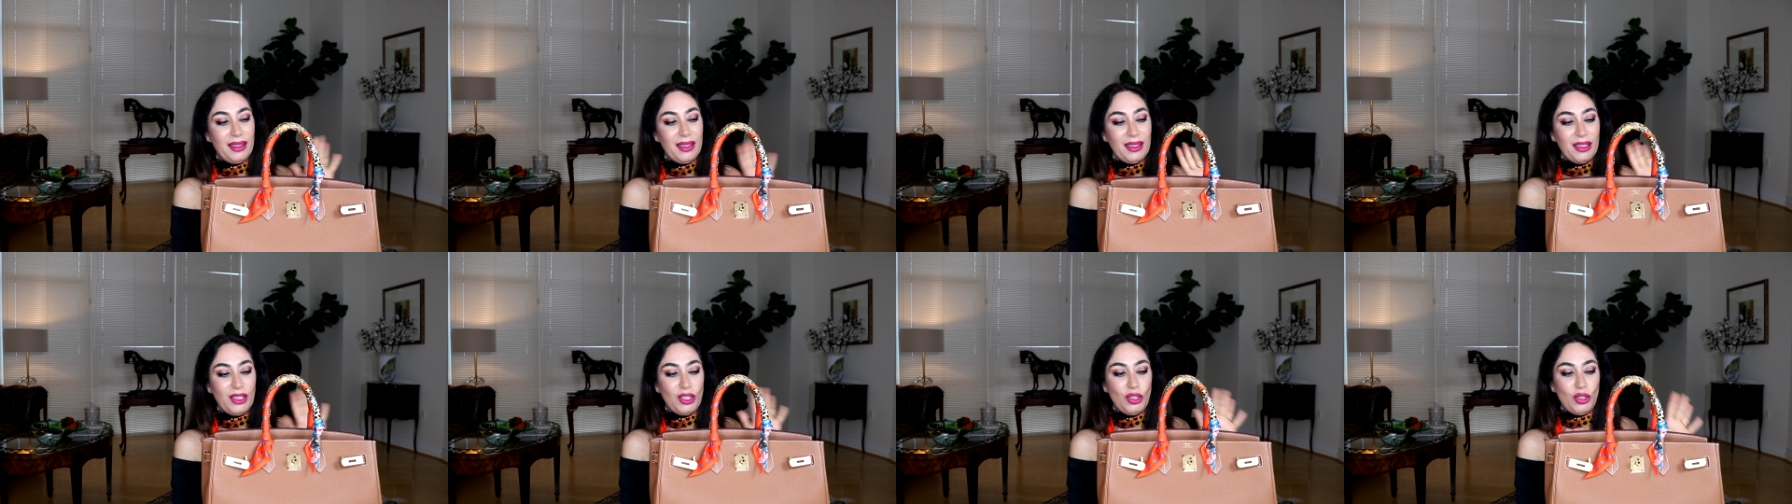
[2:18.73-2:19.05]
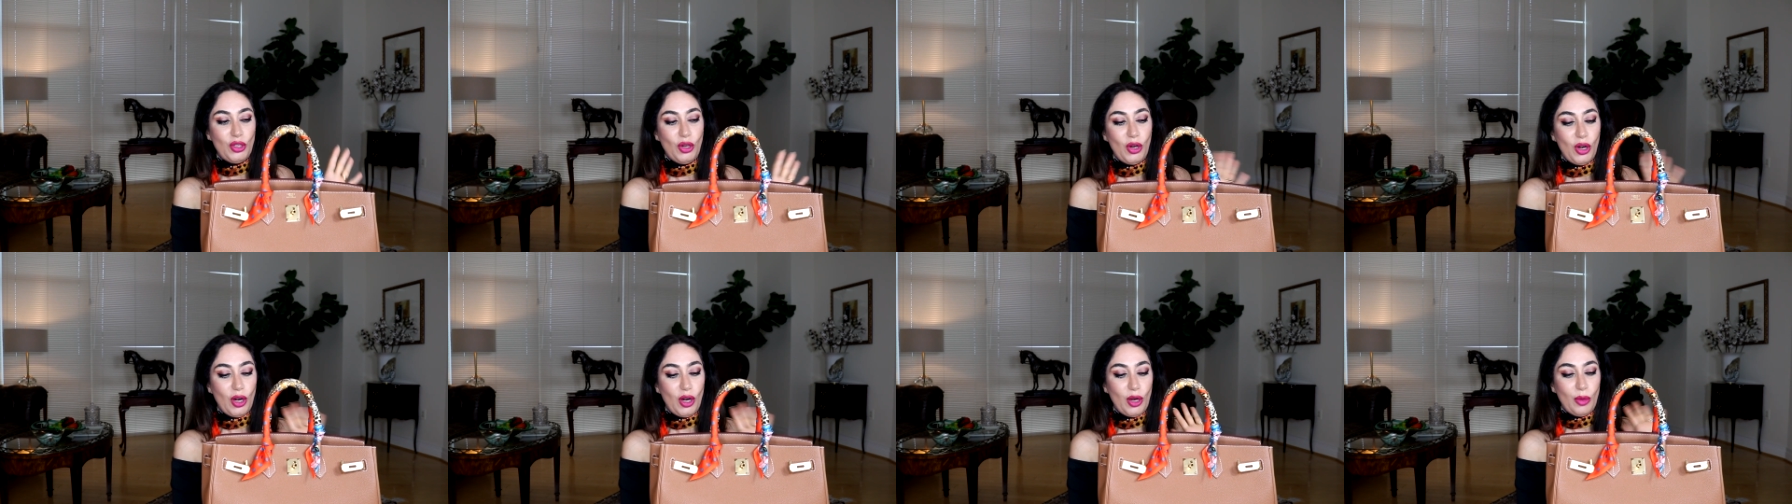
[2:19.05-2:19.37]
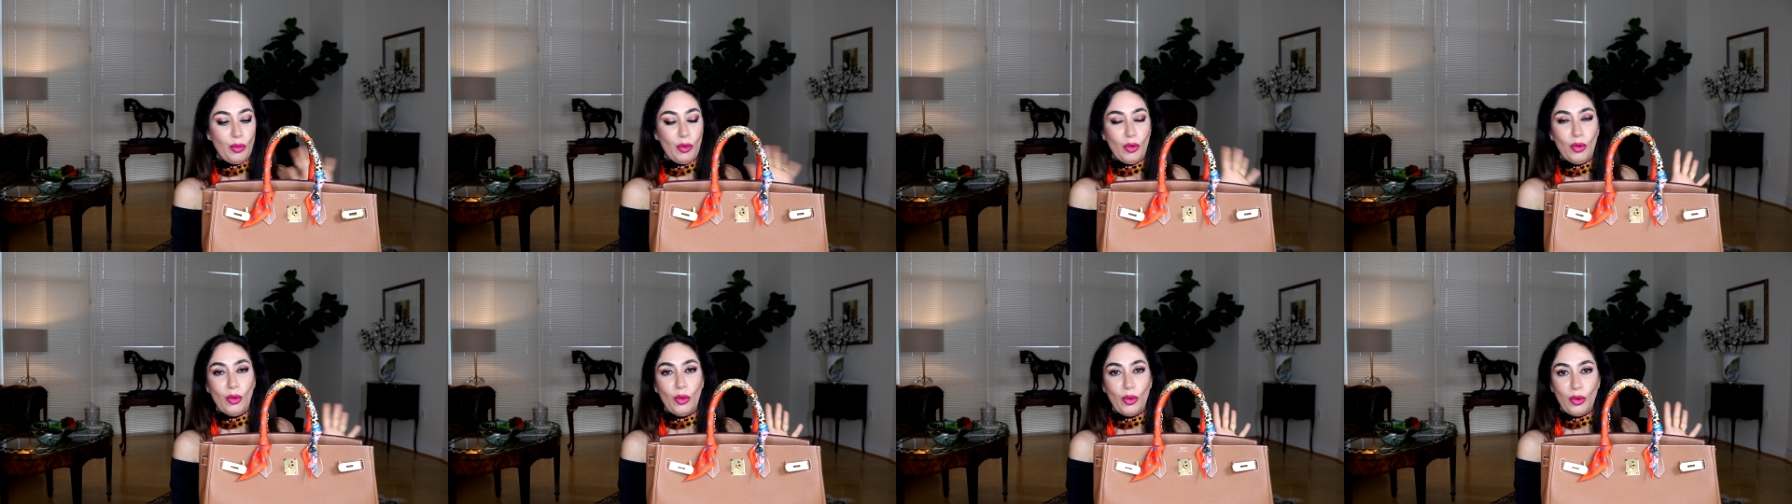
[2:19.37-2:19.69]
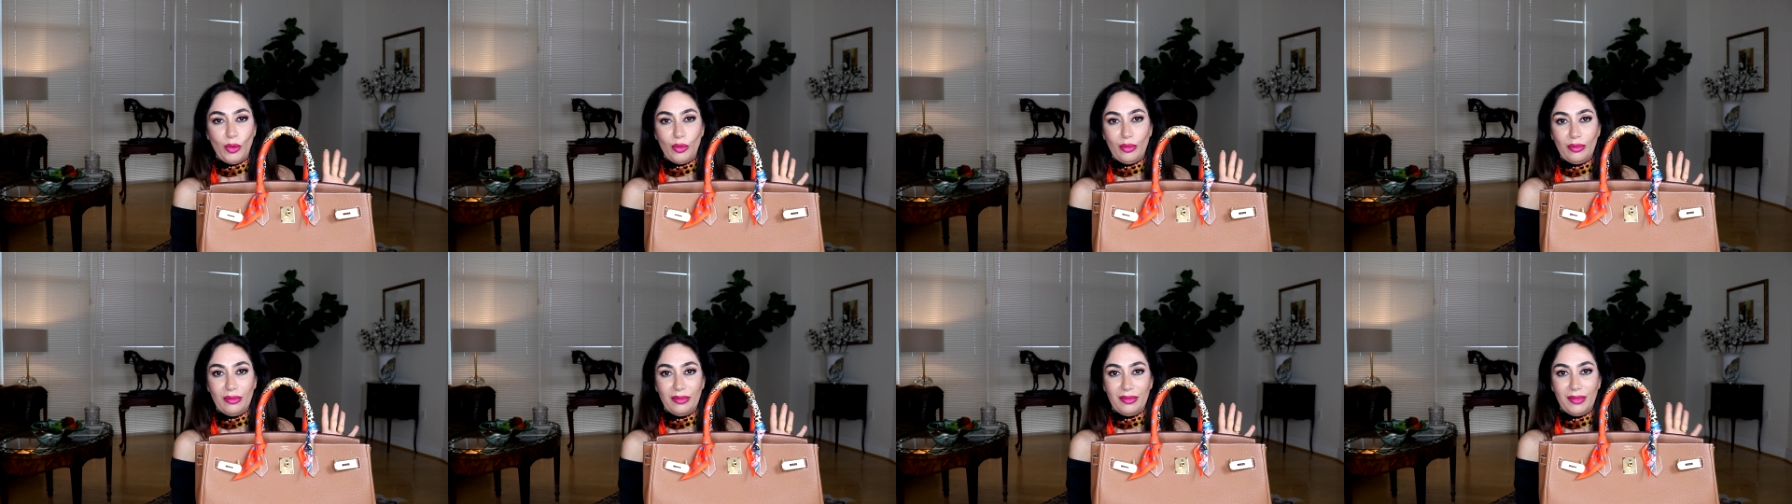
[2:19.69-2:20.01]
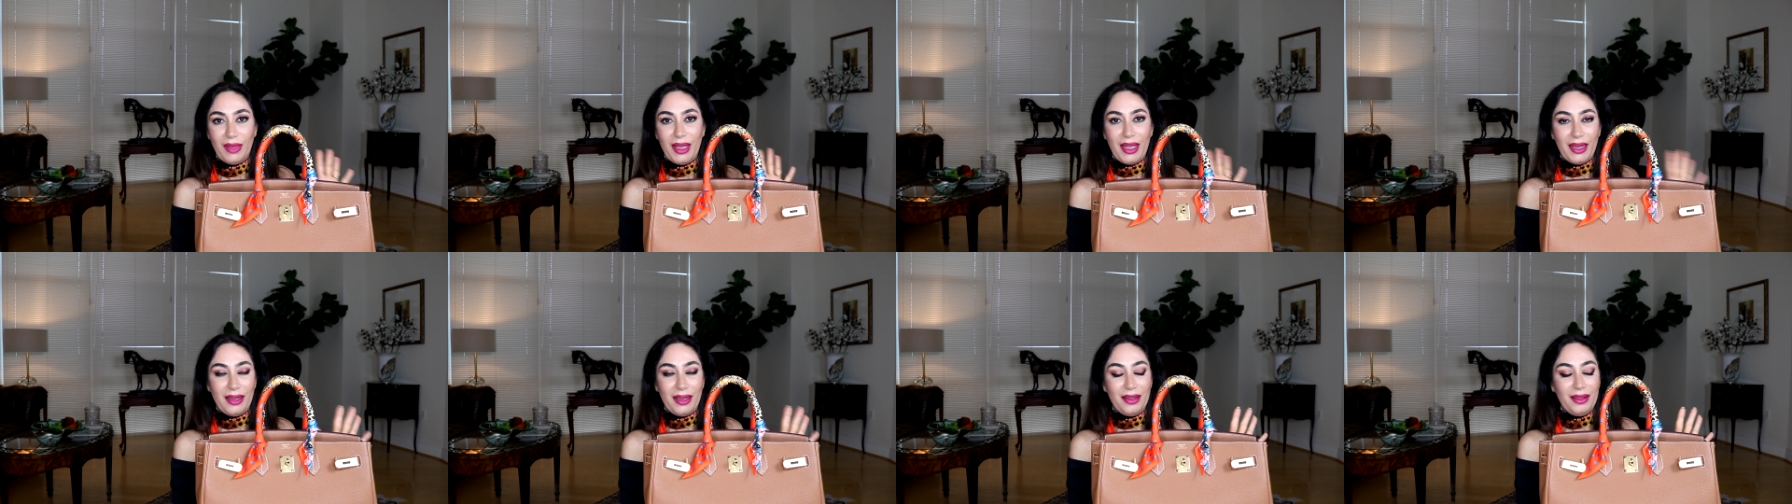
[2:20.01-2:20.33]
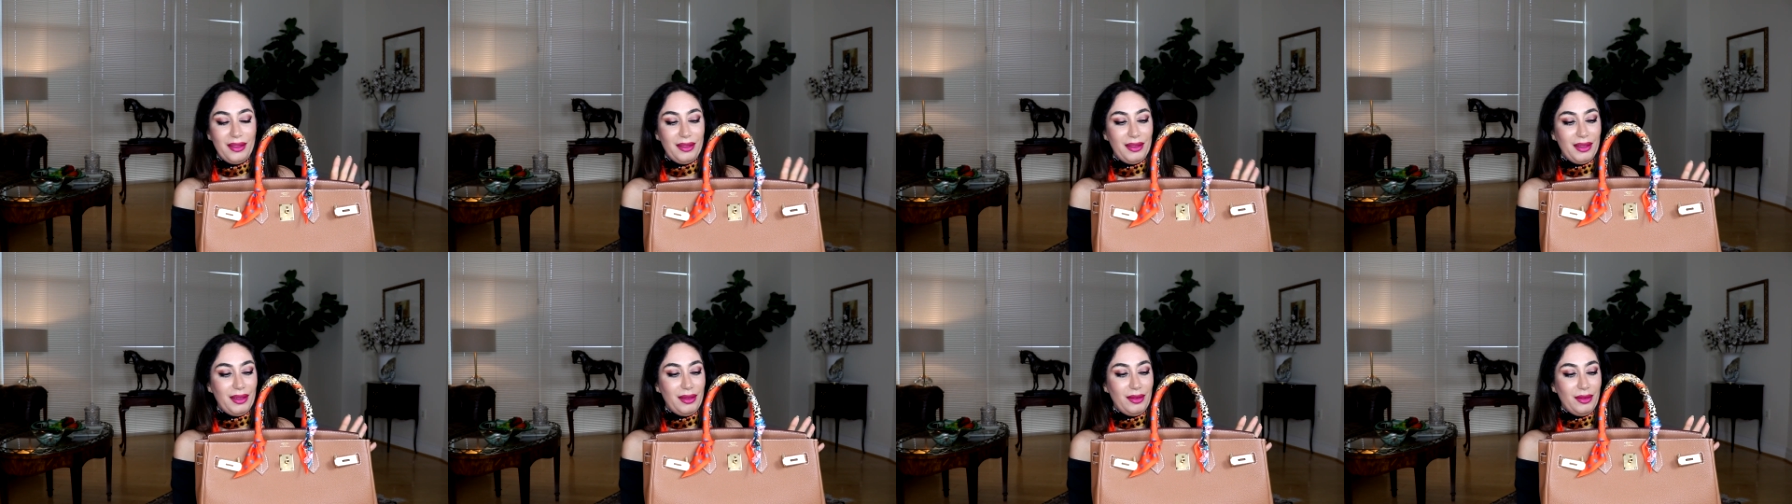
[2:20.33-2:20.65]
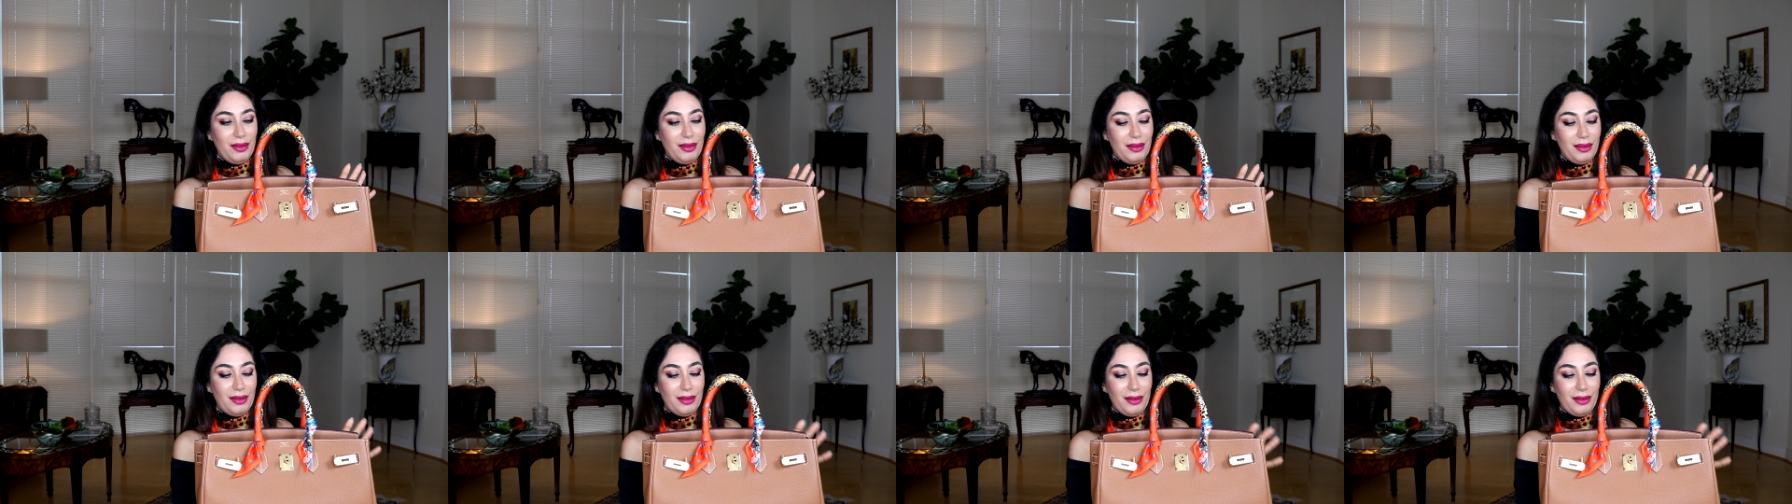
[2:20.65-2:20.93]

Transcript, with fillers: any charm or anything